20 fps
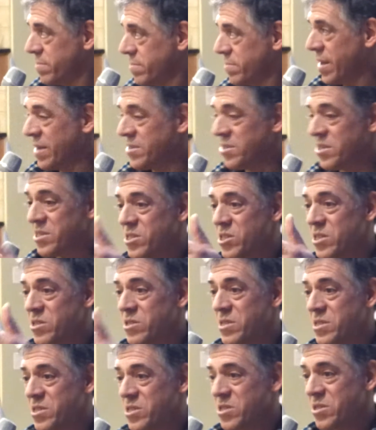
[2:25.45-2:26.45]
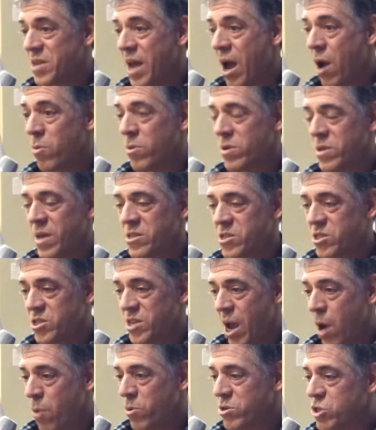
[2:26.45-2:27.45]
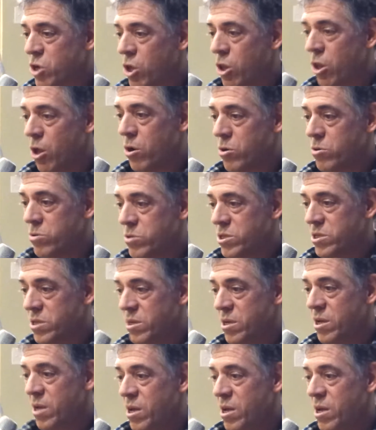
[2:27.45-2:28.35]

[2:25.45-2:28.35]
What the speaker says: As the towers closed,